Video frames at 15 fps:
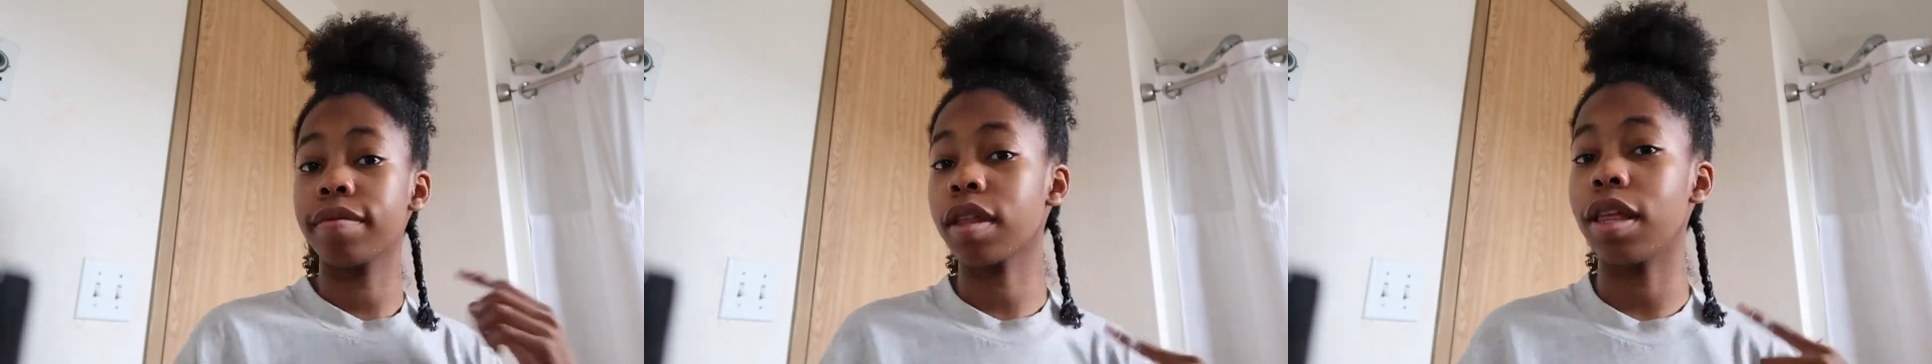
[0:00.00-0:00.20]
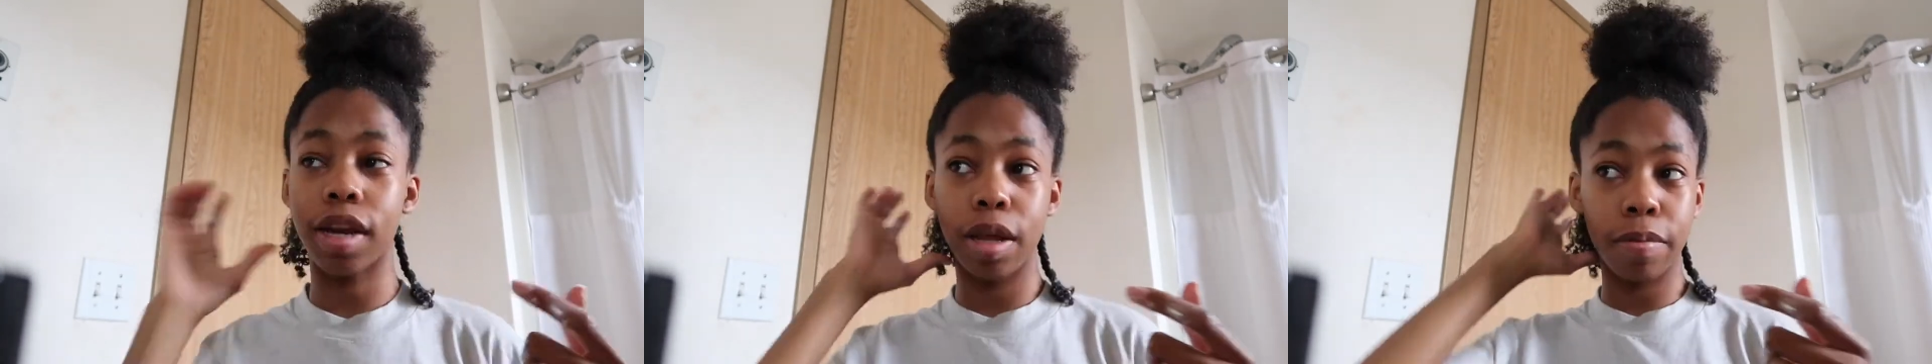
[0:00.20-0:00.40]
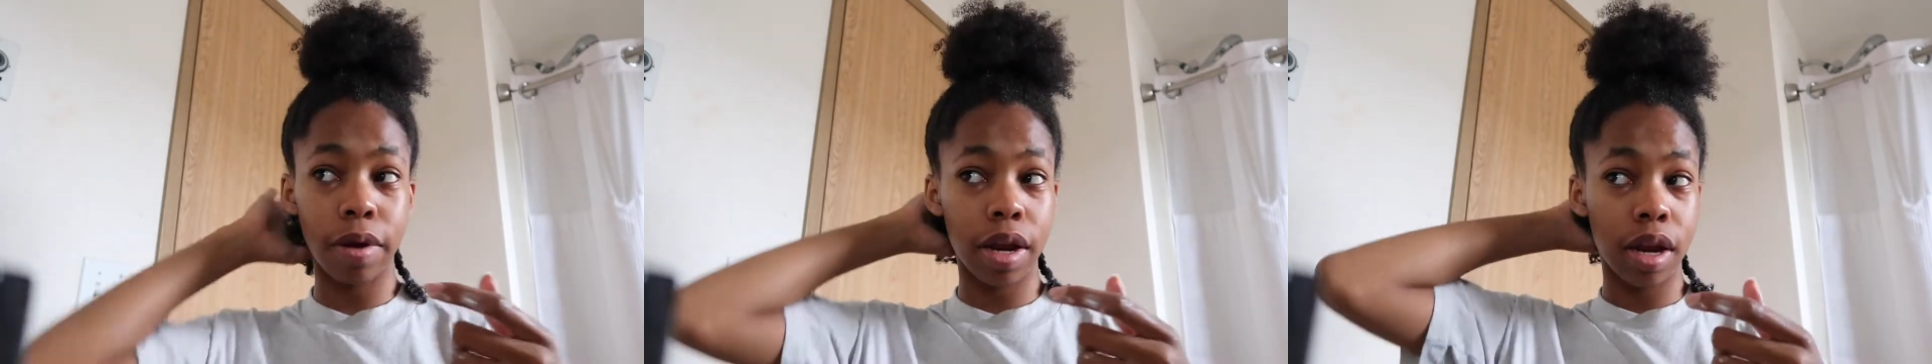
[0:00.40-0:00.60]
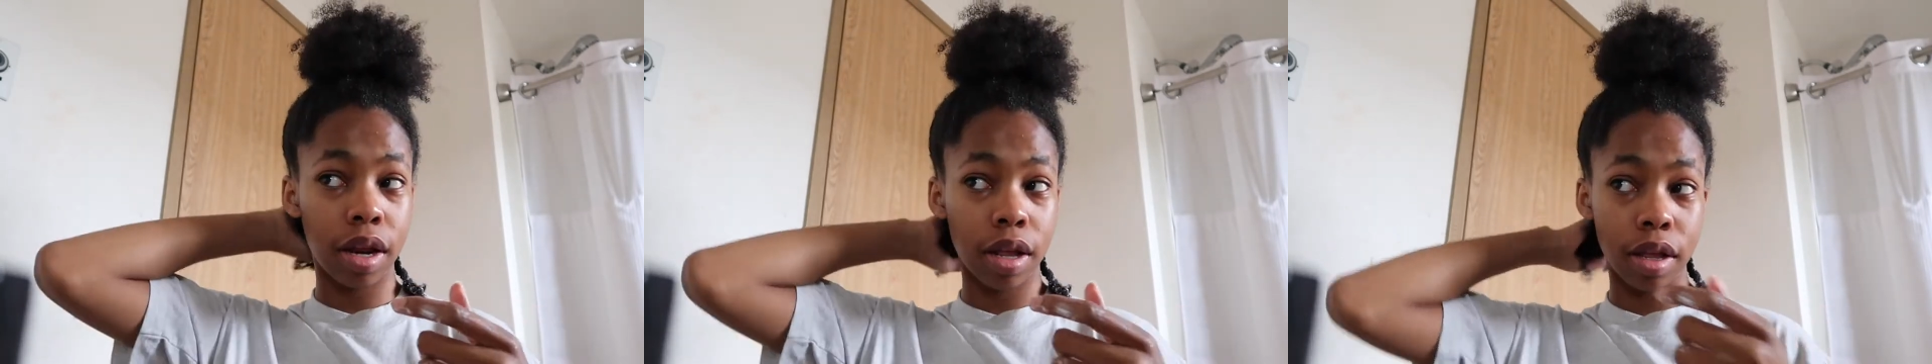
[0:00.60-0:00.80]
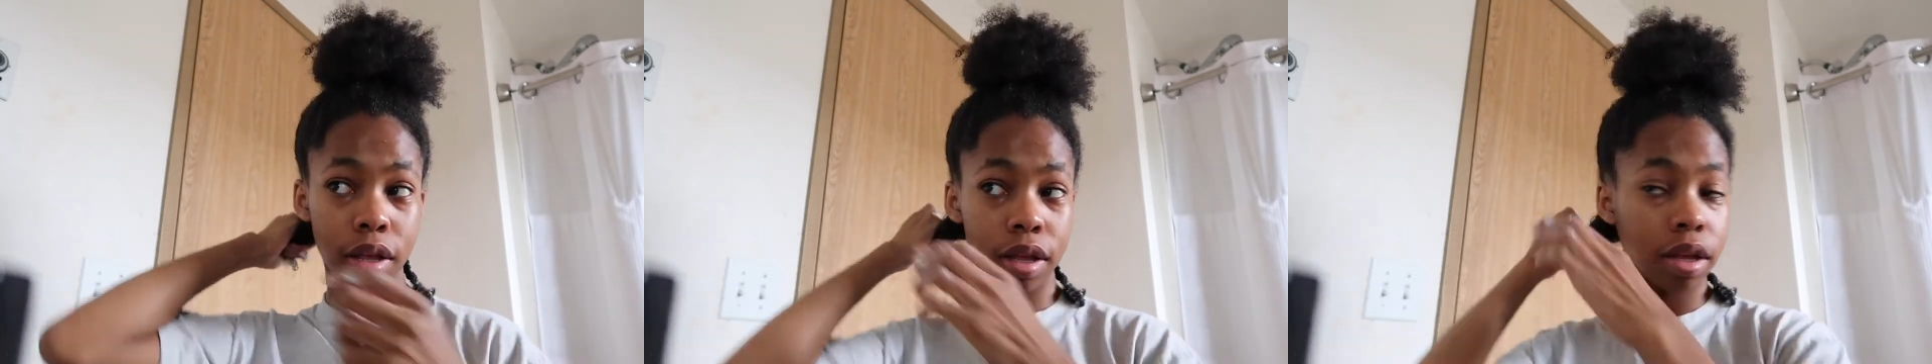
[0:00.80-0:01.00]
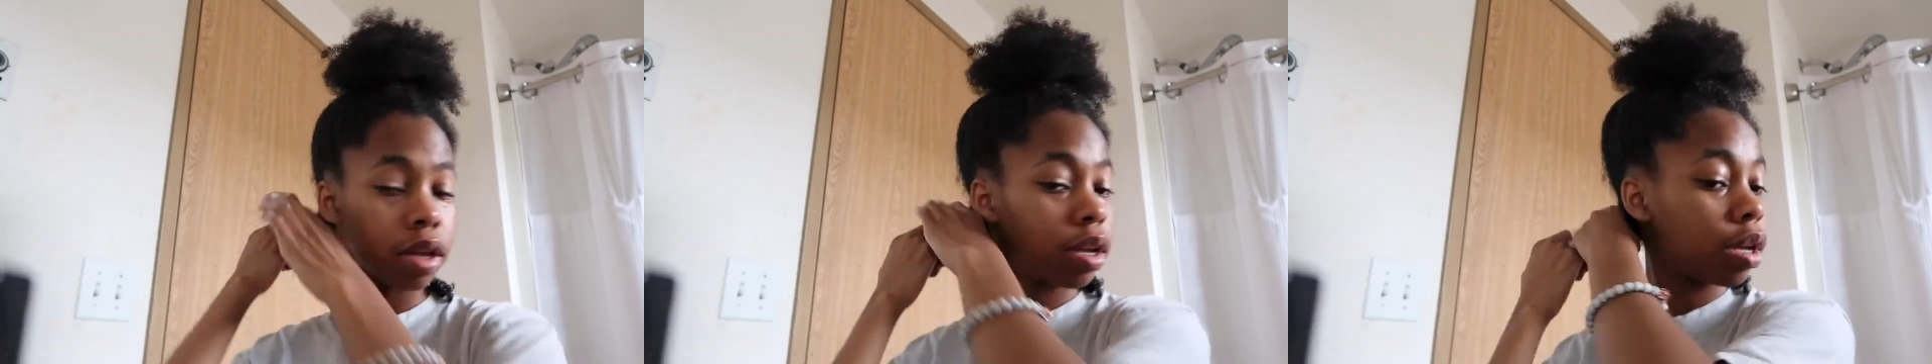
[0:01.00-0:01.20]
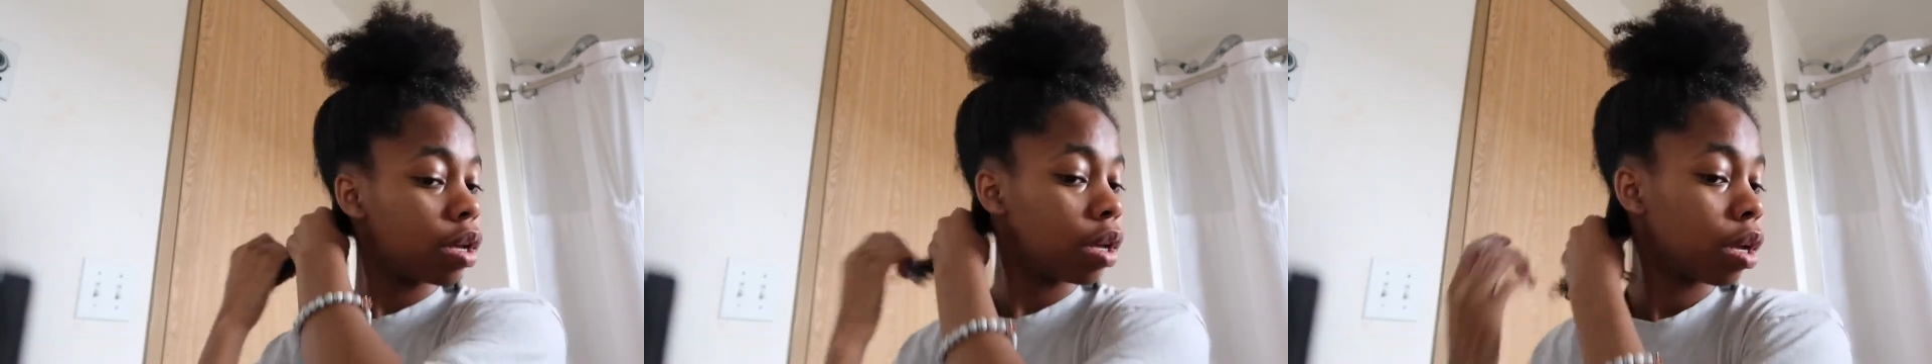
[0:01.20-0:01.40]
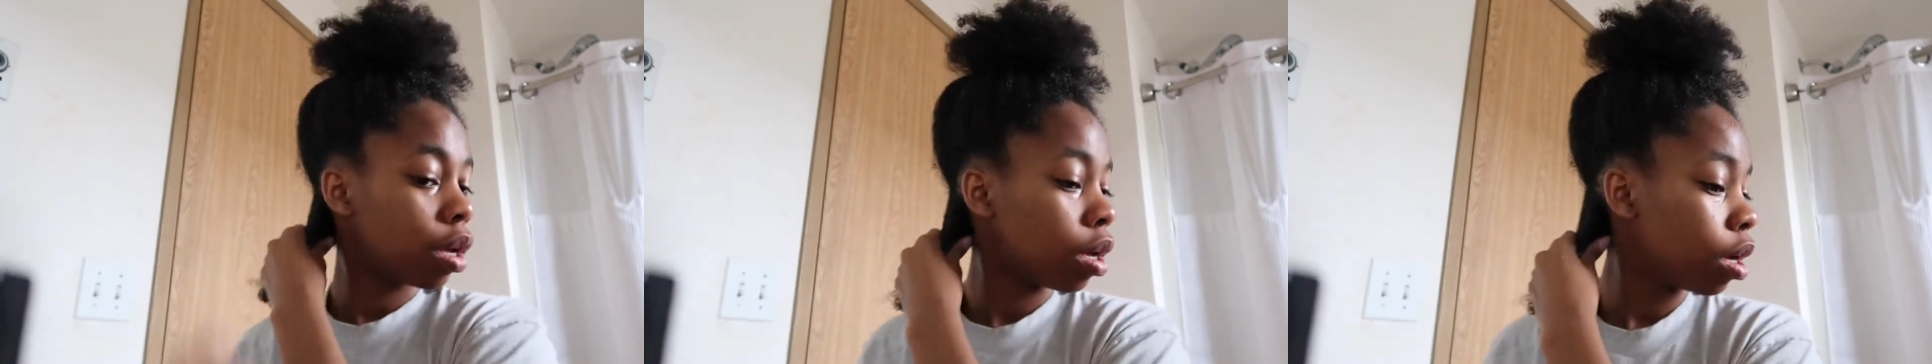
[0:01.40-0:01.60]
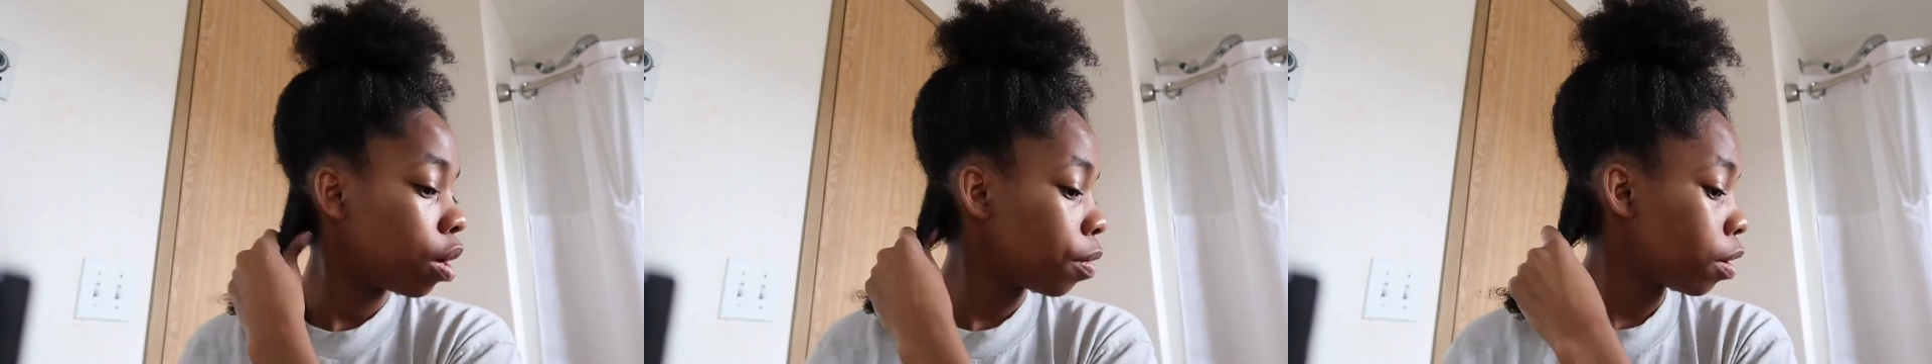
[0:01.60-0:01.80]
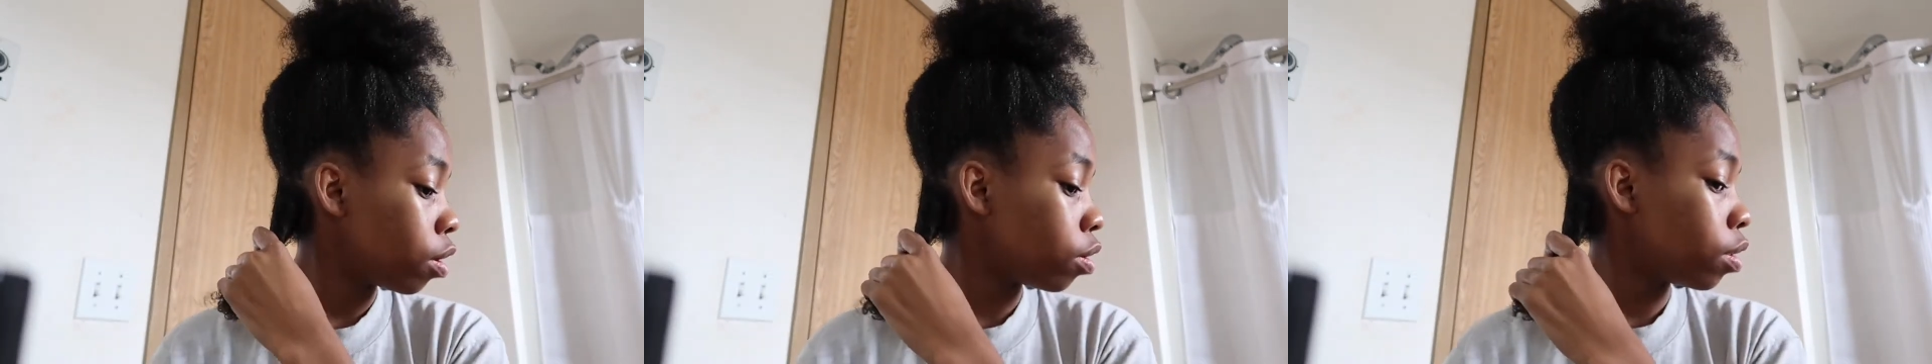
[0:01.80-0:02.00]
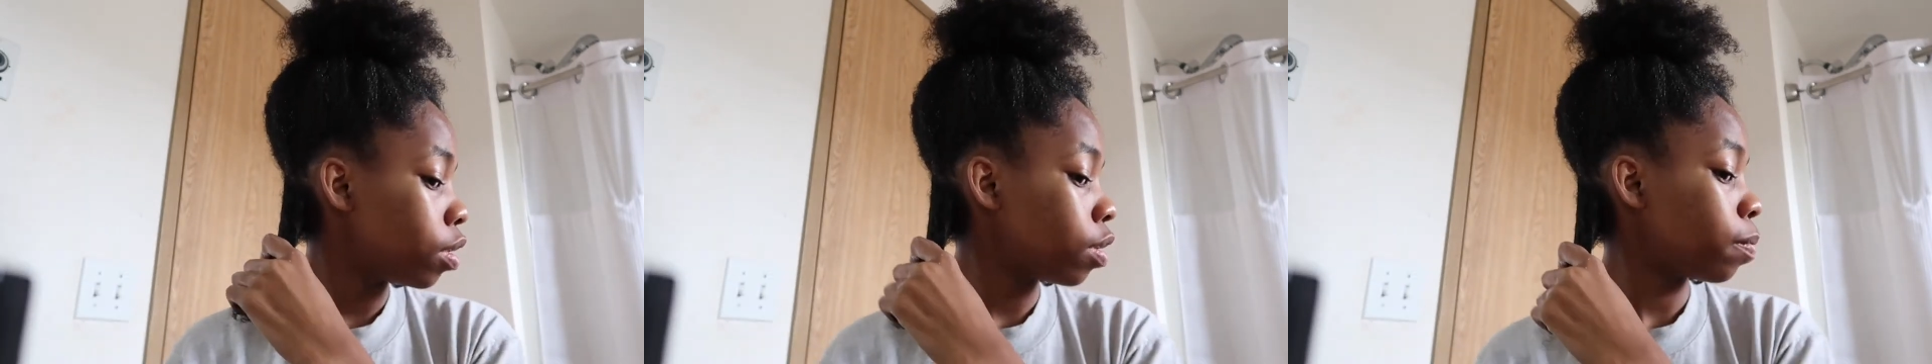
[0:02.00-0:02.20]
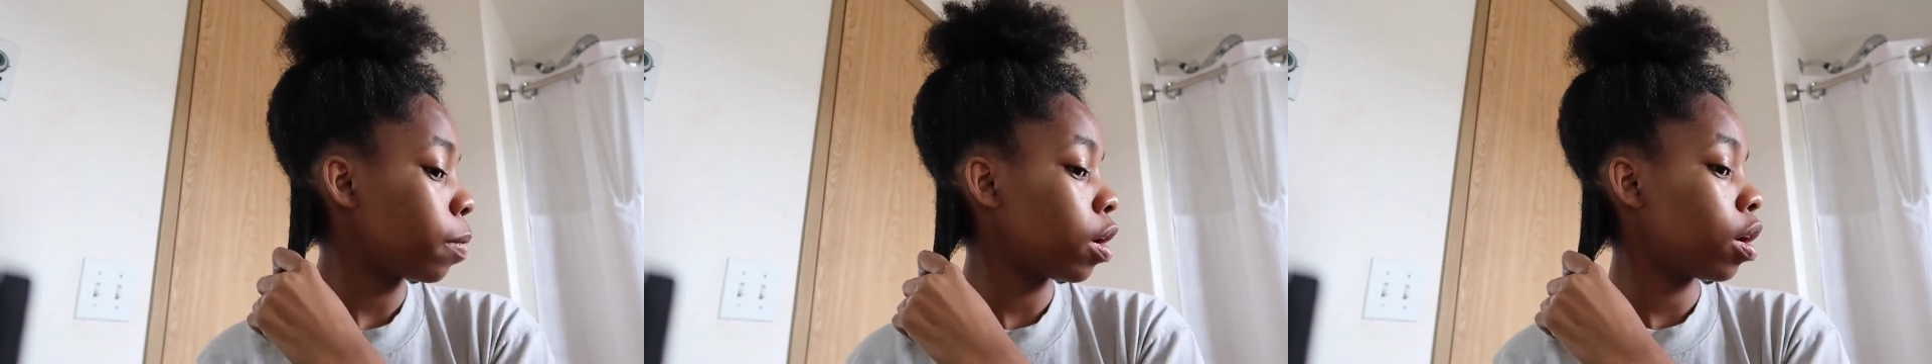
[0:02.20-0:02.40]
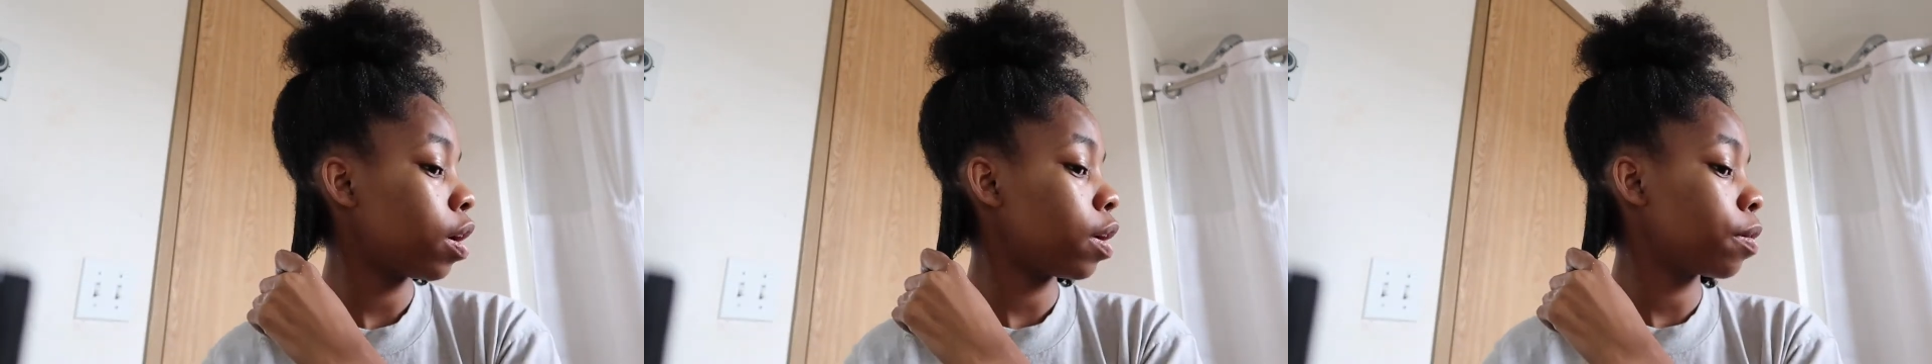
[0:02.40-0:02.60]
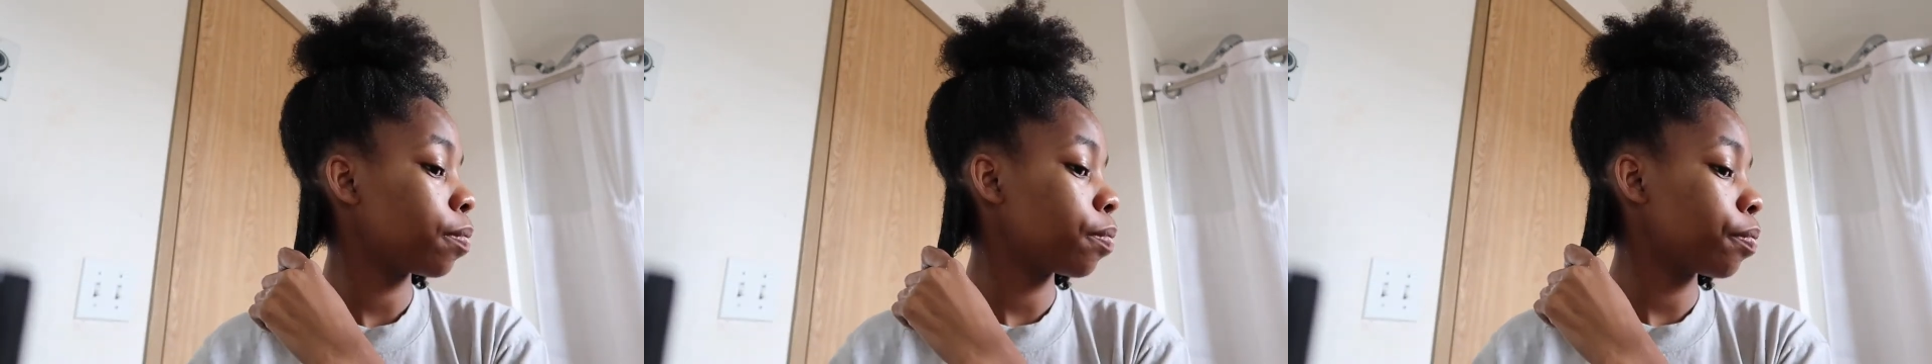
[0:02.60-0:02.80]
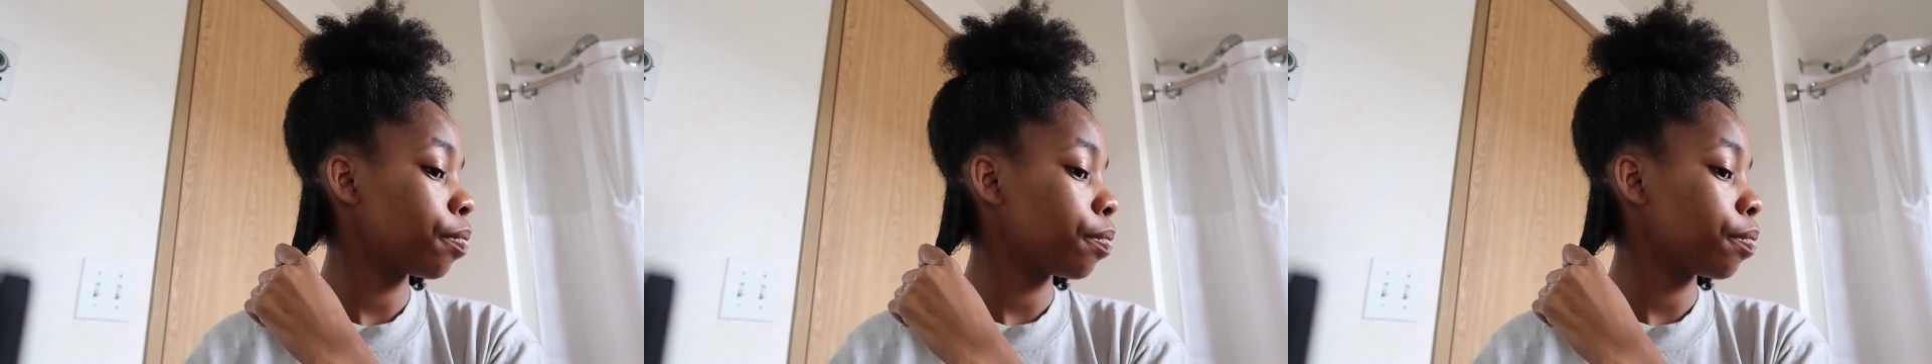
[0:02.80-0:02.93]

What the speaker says: And braid. I'm gonna do this part.